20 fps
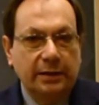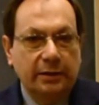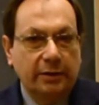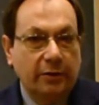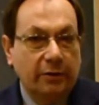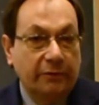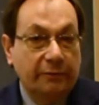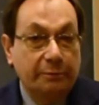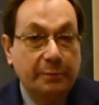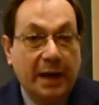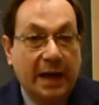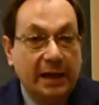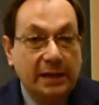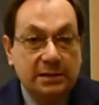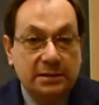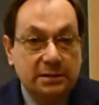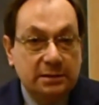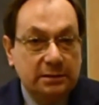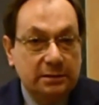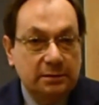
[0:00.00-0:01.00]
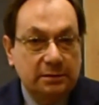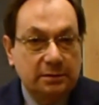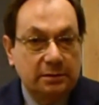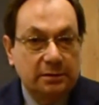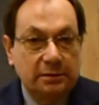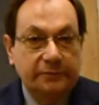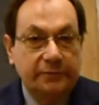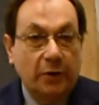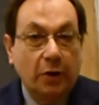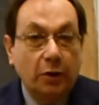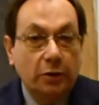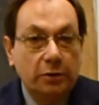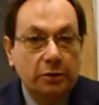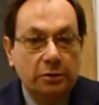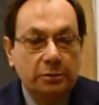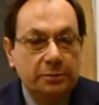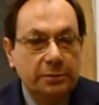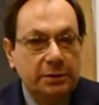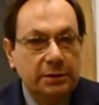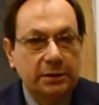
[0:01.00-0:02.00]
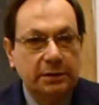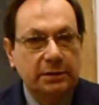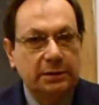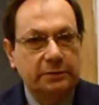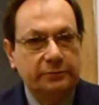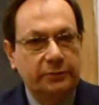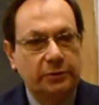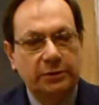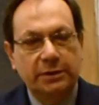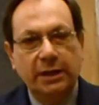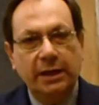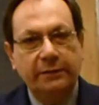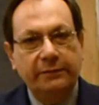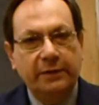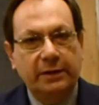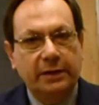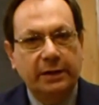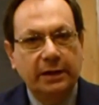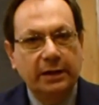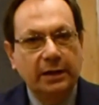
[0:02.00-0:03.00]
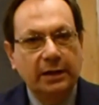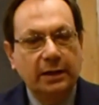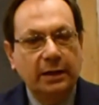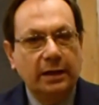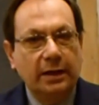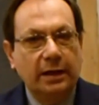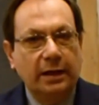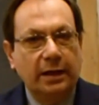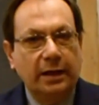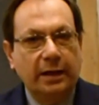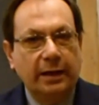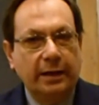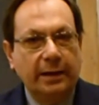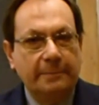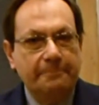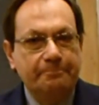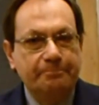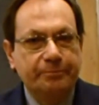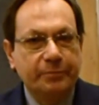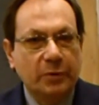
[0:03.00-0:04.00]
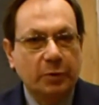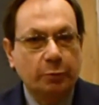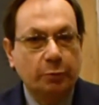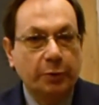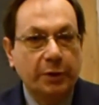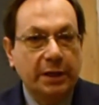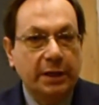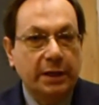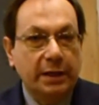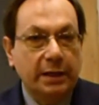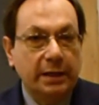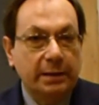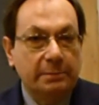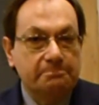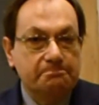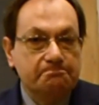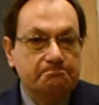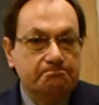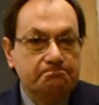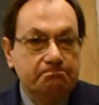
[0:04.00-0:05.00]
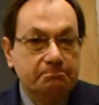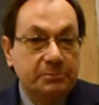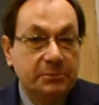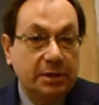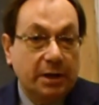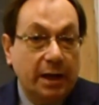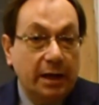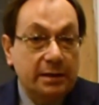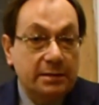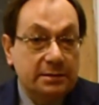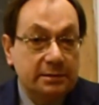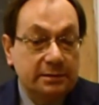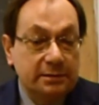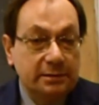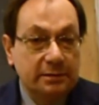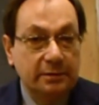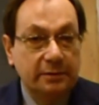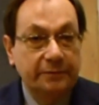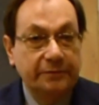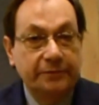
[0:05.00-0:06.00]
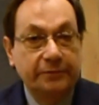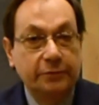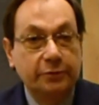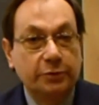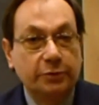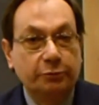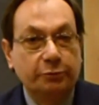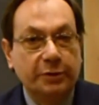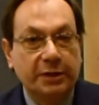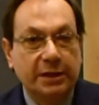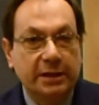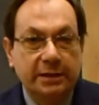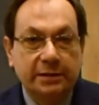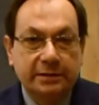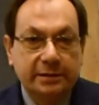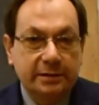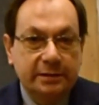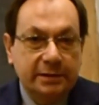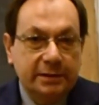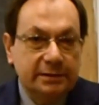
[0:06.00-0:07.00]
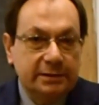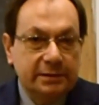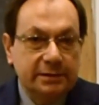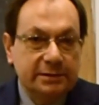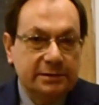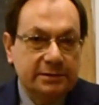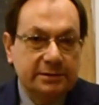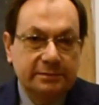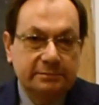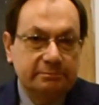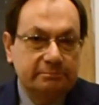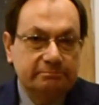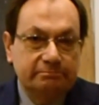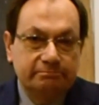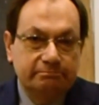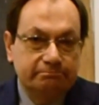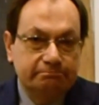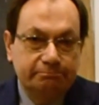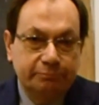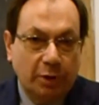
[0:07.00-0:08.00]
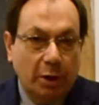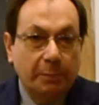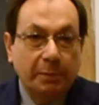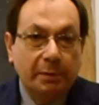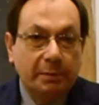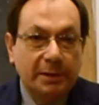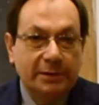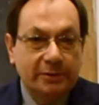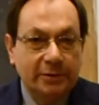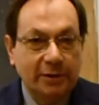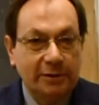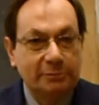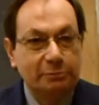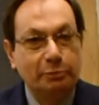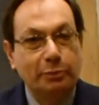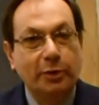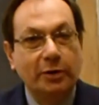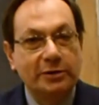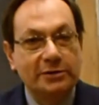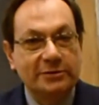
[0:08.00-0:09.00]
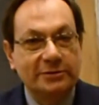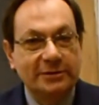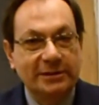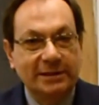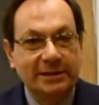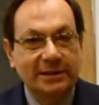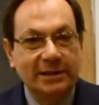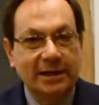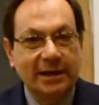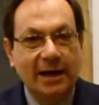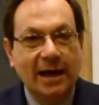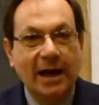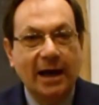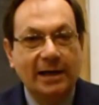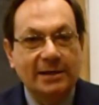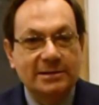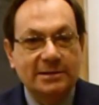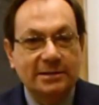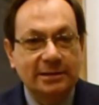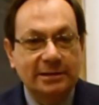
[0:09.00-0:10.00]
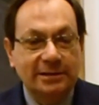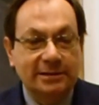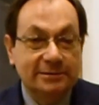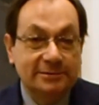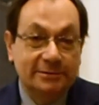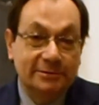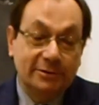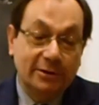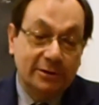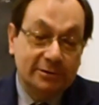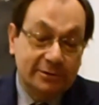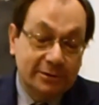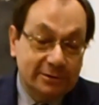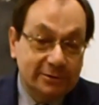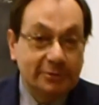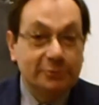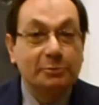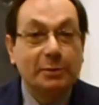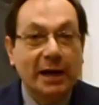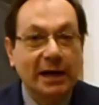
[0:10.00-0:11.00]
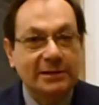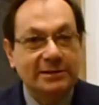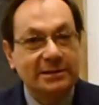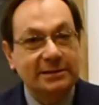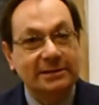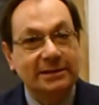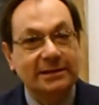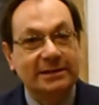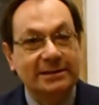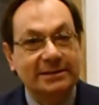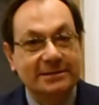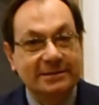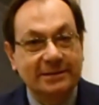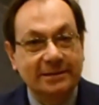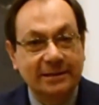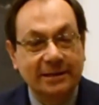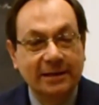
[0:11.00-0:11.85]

of mass or volume or whatever. We trust the food we eat, that is probably not poisoning us, not too much at least,